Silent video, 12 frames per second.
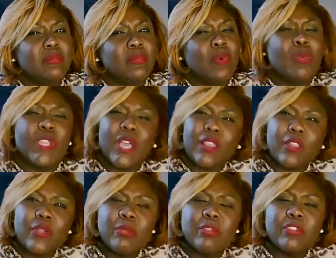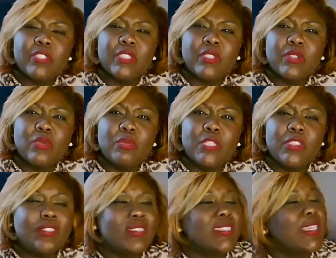Well, we got 30% of new
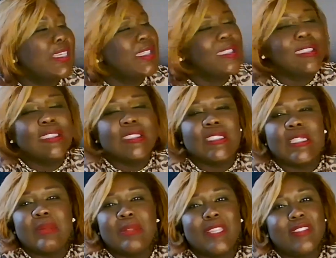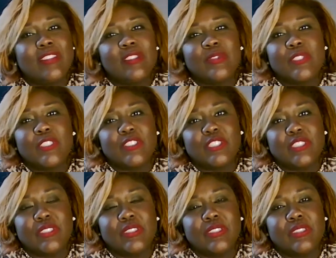business. But that's just for this
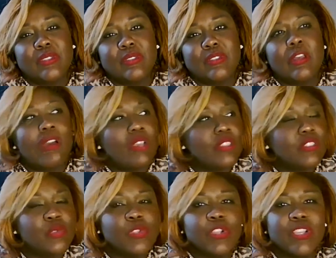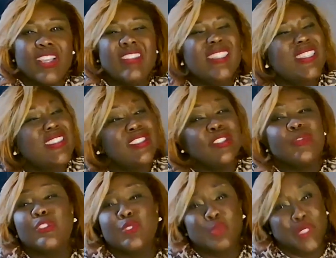year. No, it's 2-year. That's just for
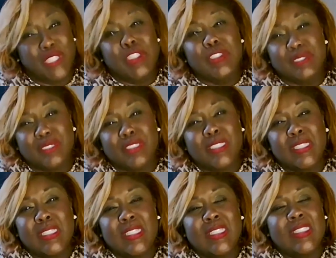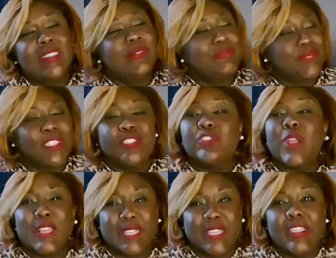2 years. Let's try
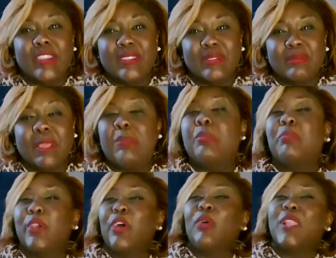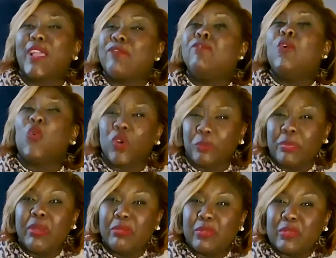again. Maybe bring on like 4
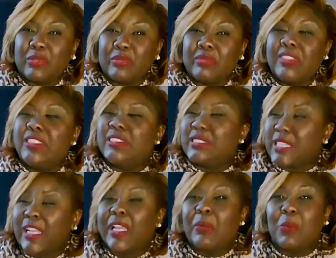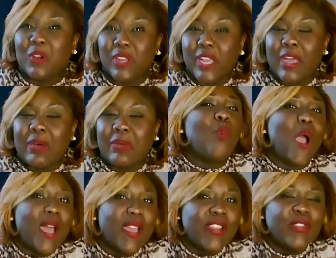people and see how they work out.
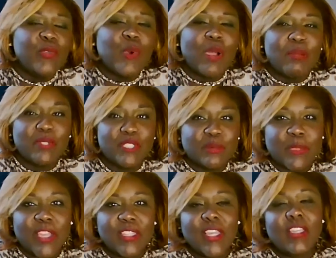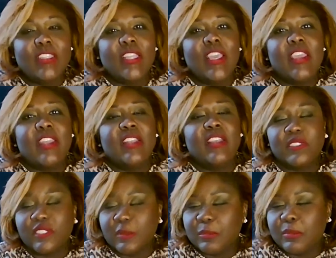Why do I push back like that?
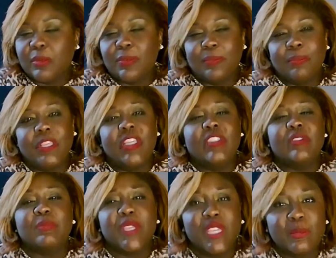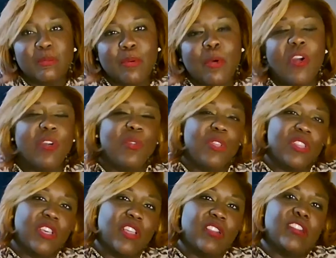Simple. Because people are on
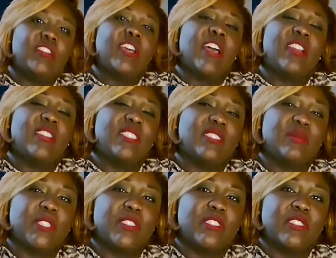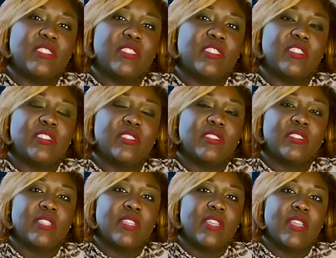the other side of these business decisions.
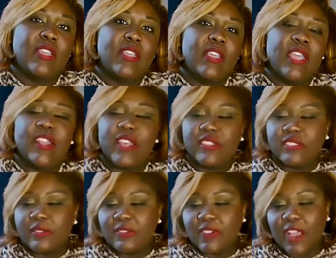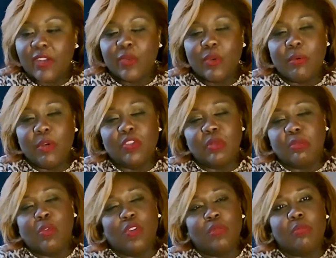And that's the final and most
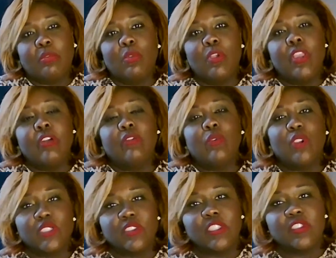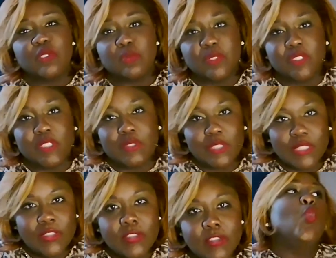important point of organizational
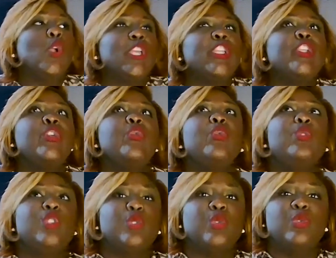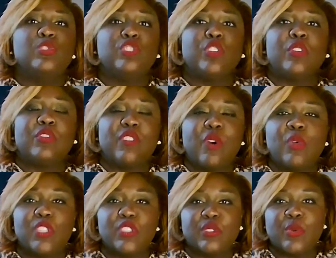resilience. When you lose your
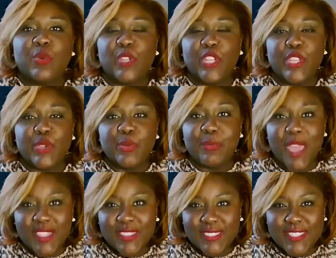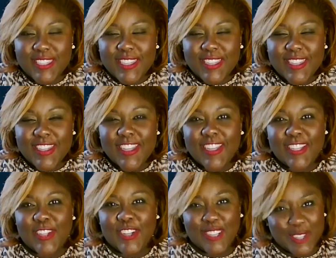focus on humanity in
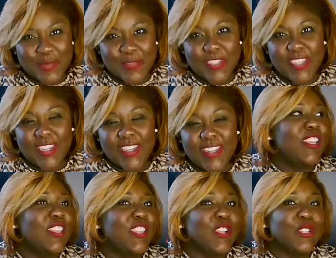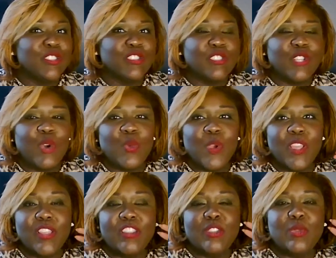your company, there is no way
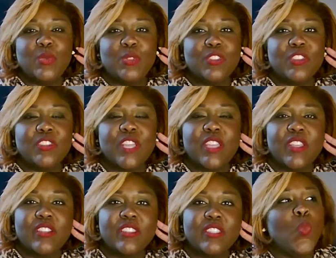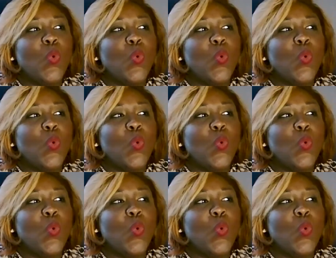that you will sustain yourself.